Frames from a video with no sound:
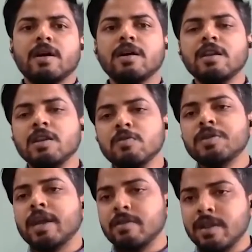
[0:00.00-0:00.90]
A new
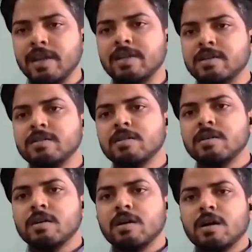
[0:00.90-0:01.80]
regulator
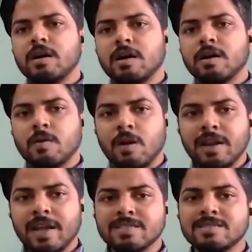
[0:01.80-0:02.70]
called
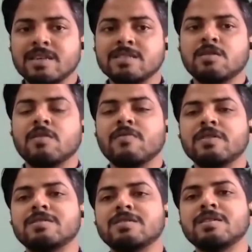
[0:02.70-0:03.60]
as the
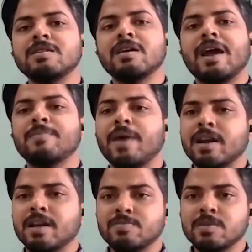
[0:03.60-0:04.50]
Insolvency and
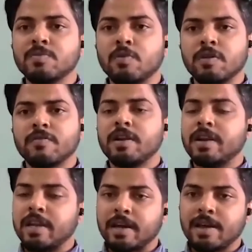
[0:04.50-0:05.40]
Bankruptcy Board of
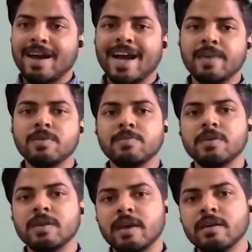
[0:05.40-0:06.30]
India
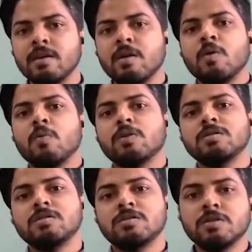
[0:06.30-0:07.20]
was
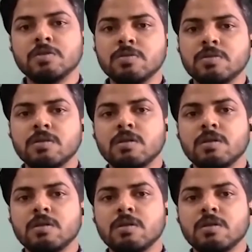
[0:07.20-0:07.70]
introduced